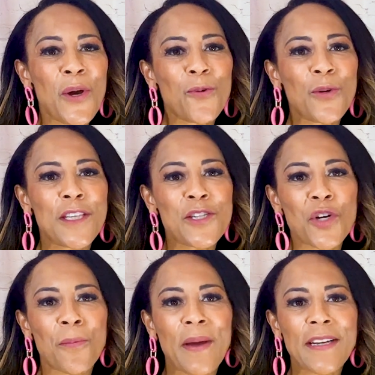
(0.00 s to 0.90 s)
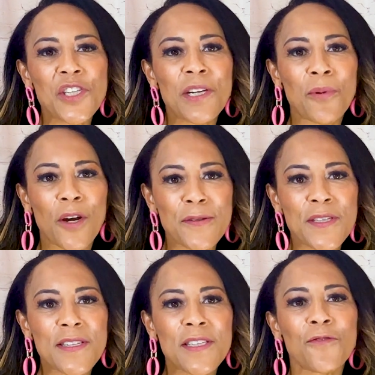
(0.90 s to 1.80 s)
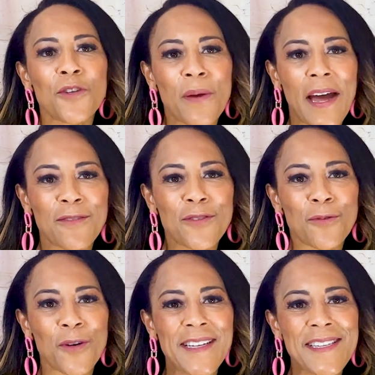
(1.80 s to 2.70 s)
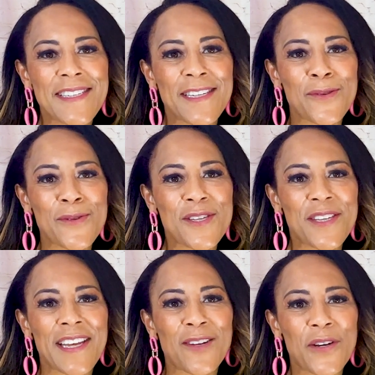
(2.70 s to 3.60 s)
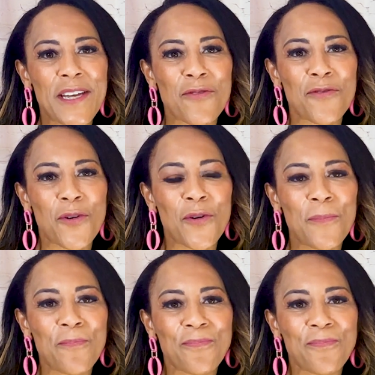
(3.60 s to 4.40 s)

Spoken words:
with the job matching process if you have the right skills that they're looking for.